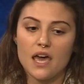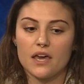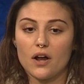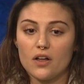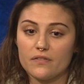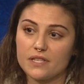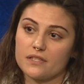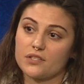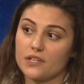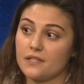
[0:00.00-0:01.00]
And all of this
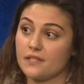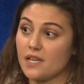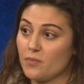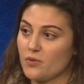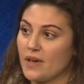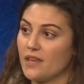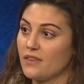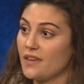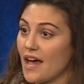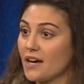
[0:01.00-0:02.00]
is just to supplement
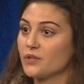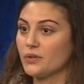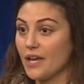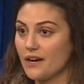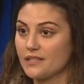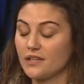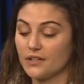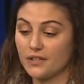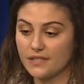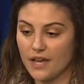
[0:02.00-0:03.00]
the actual care
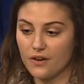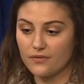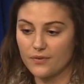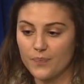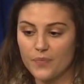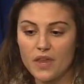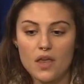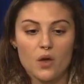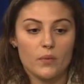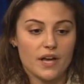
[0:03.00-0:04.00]
center itself.
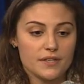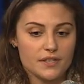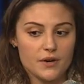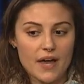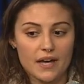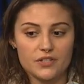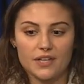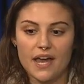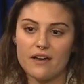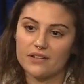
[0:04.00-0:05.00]
We also
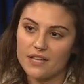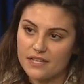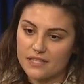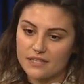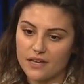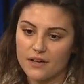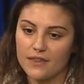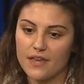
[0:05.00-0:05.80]
actually have an Alexa skill